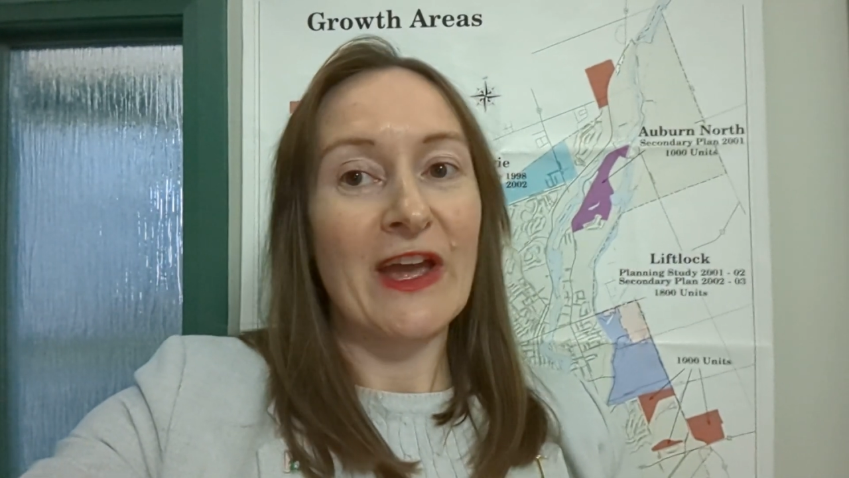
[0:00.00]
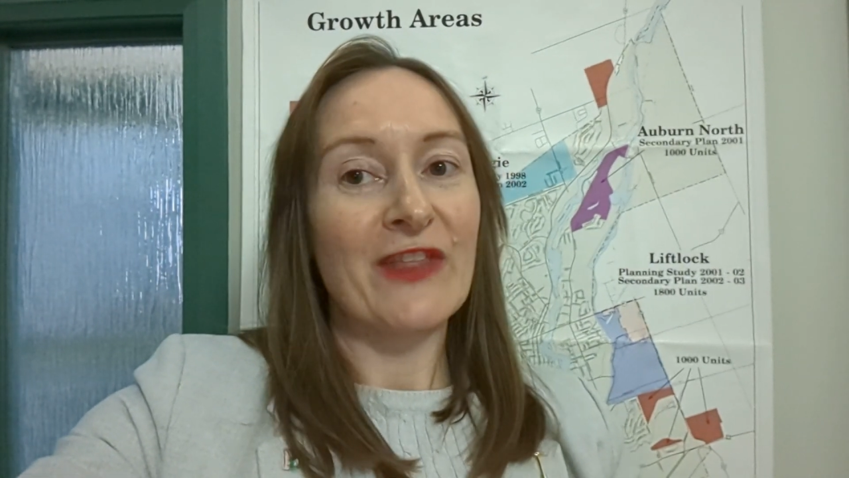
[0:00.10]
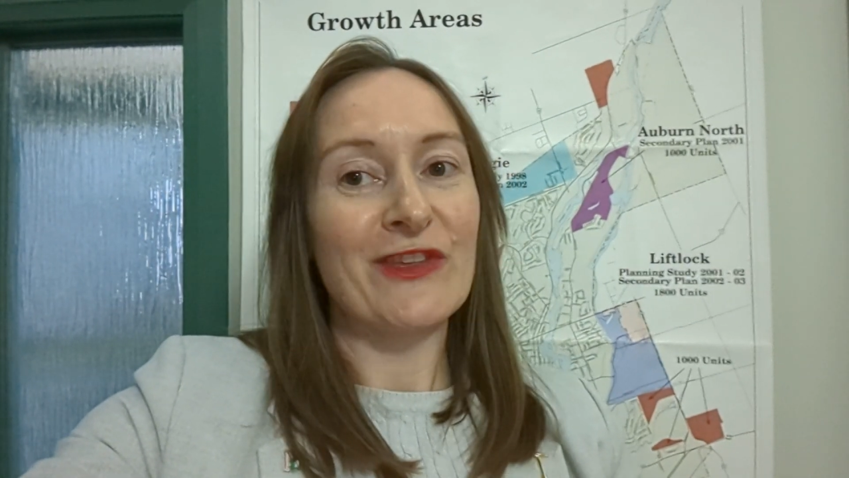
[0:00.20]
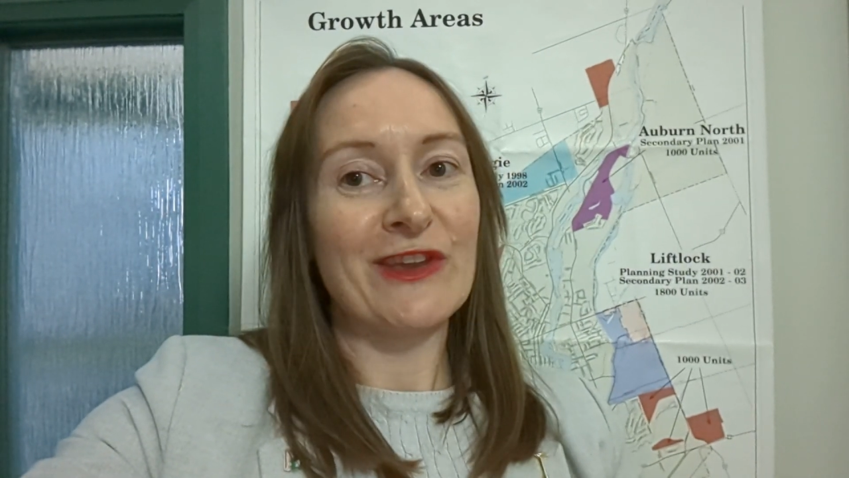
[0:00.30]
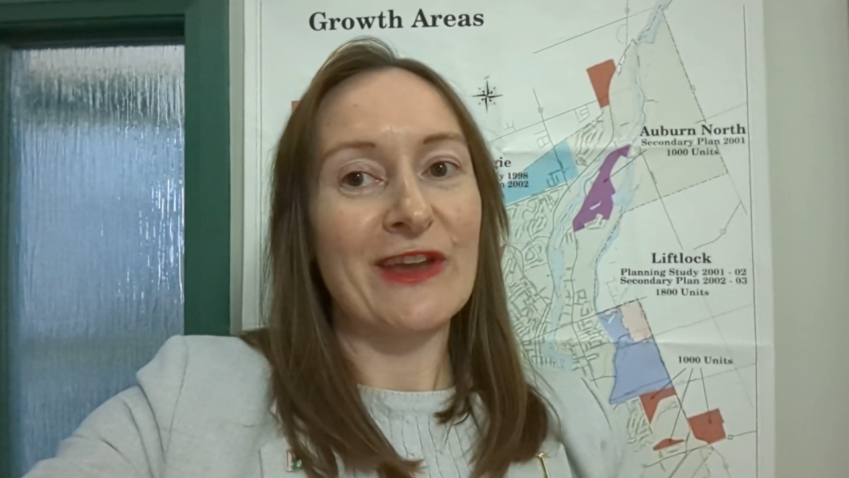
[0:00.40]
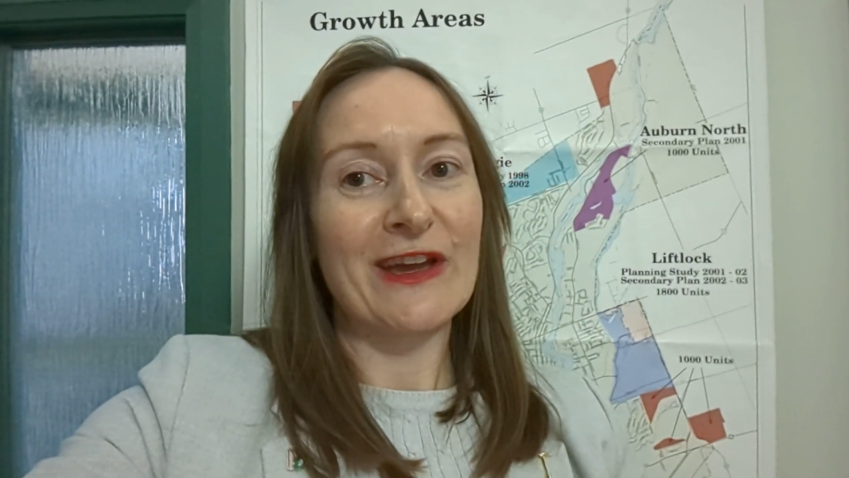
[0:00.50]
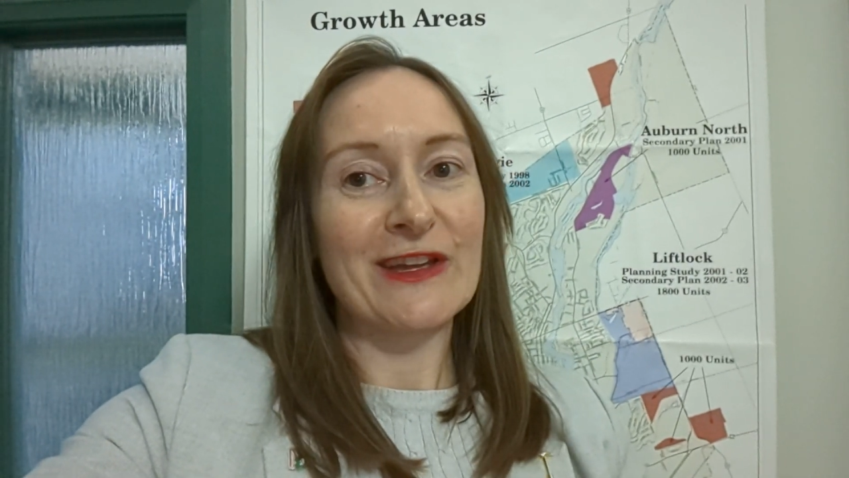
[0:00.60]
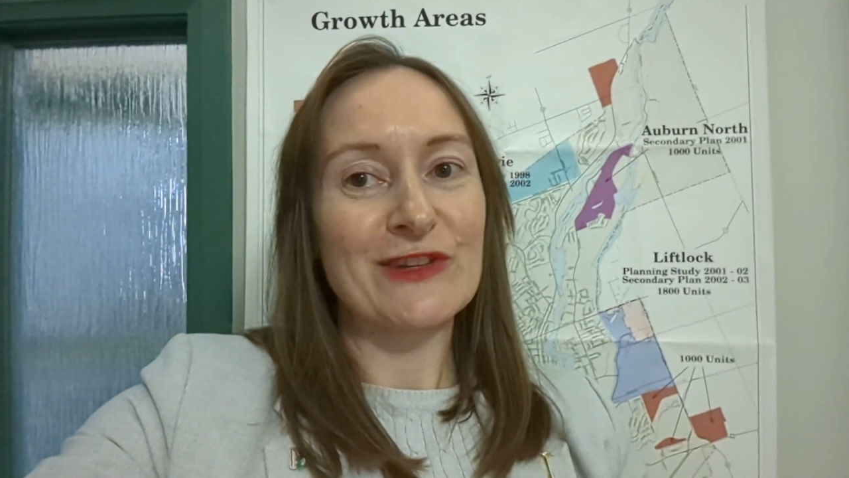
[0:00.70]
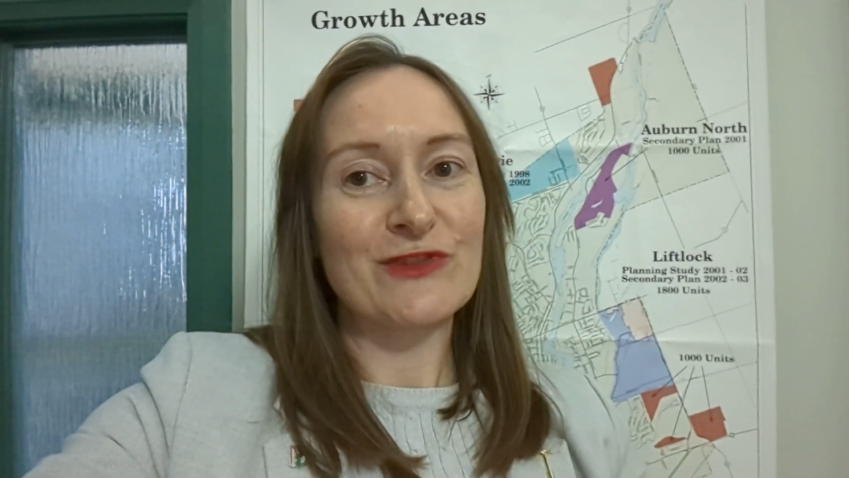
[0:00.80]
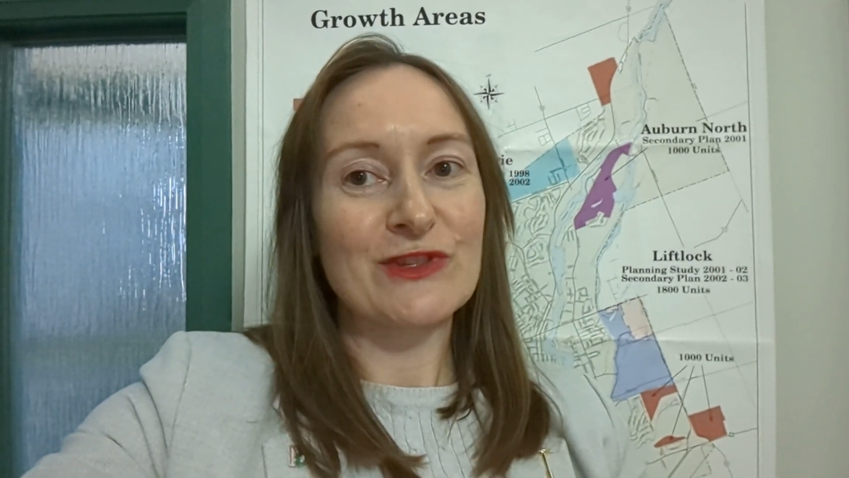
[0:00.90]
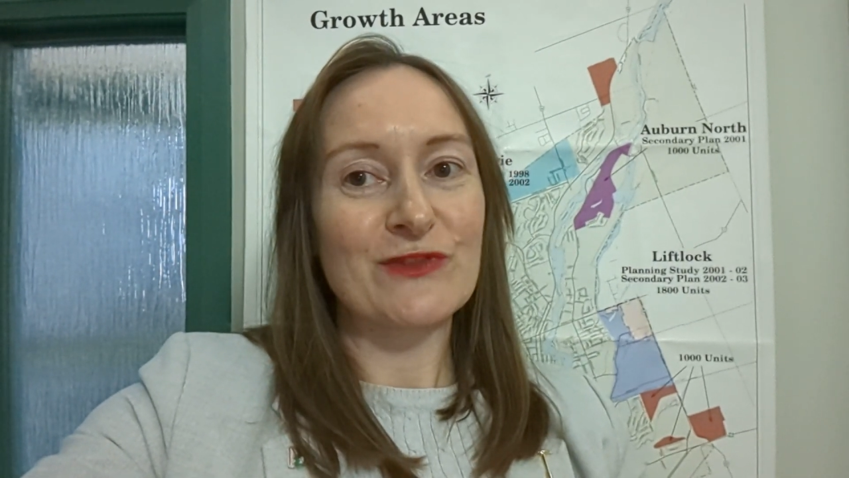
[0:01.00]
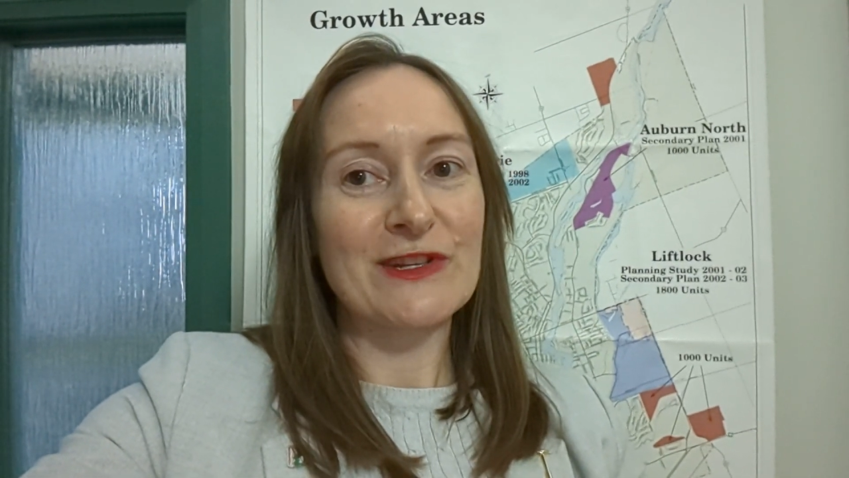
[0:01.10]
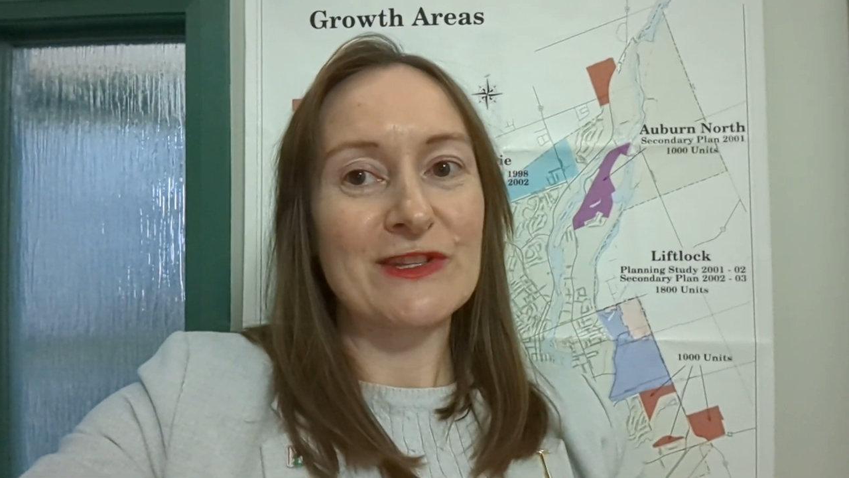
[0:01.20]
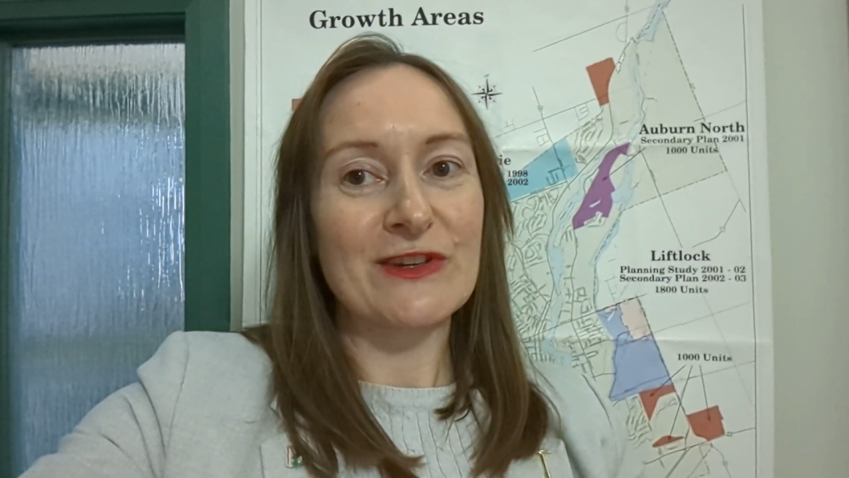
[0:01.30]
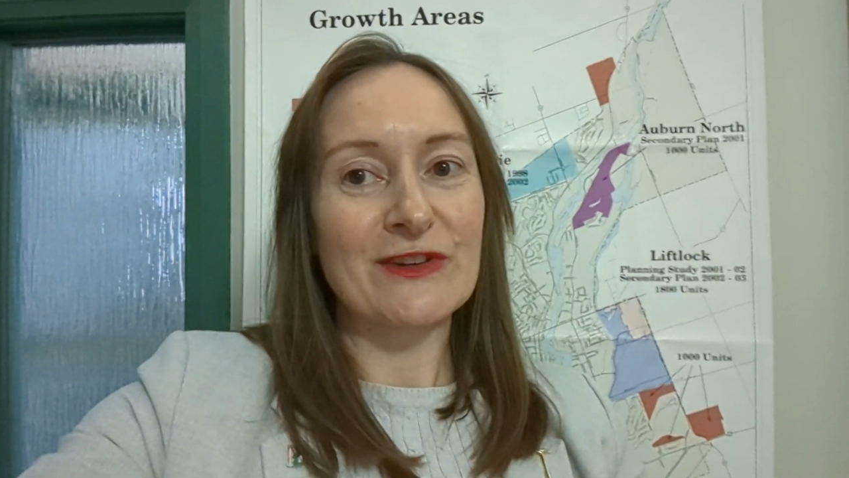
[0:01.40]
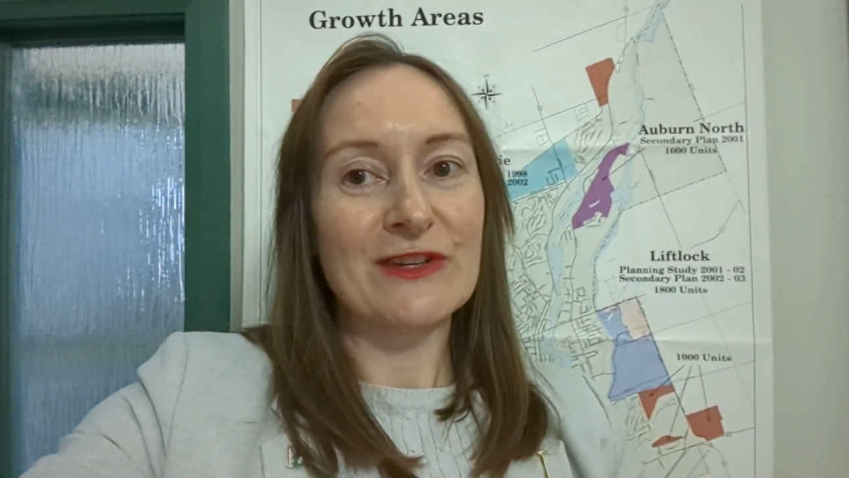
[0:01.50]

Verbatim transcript: The uh, interest rates are